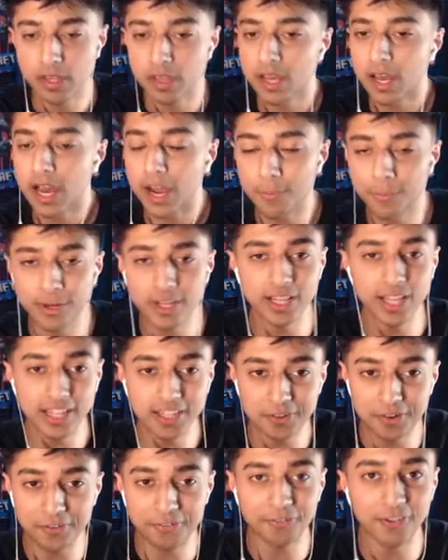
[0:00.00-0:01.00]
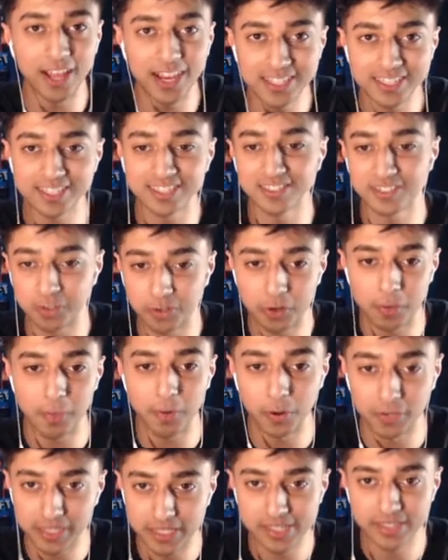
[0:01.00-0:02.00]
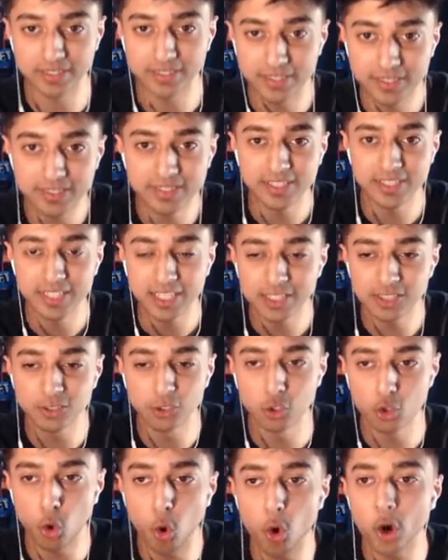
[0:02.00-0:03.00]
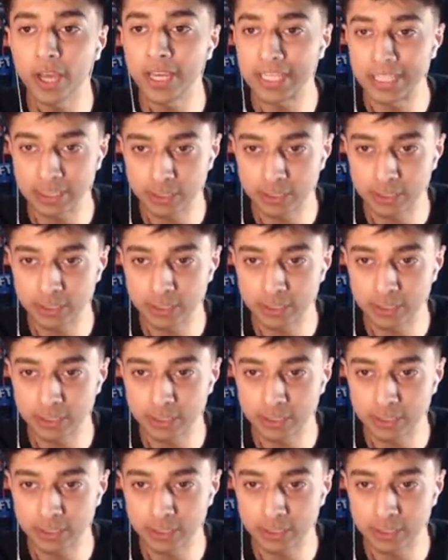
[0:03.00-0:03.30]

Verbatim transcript: I really like the reflections on their bodies. It's noise.